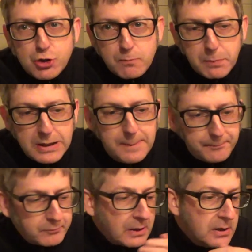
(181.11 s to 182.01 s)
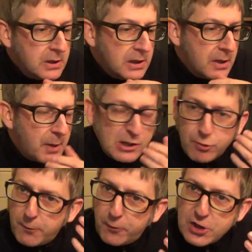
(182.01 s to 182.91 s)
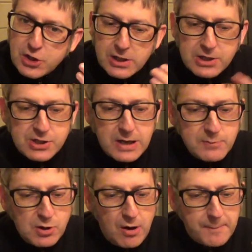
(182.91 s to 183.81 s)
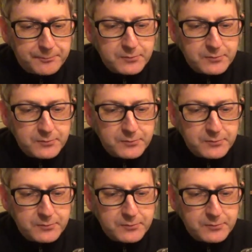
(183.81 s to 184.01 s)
should be, but it's refreshing at the same time.